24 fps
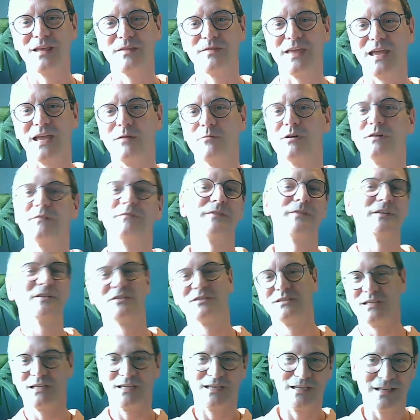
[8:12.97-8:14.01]
they were
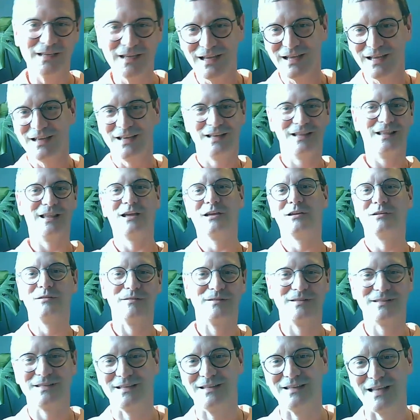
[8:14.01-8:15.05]
fidgeting
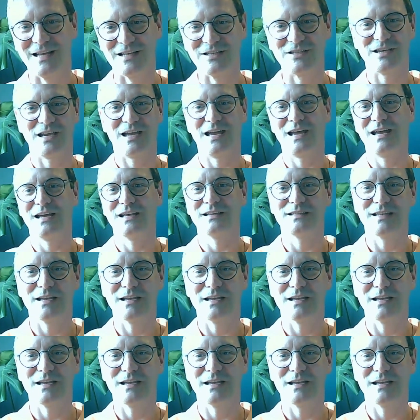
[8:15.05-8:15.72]
loads in their chairs.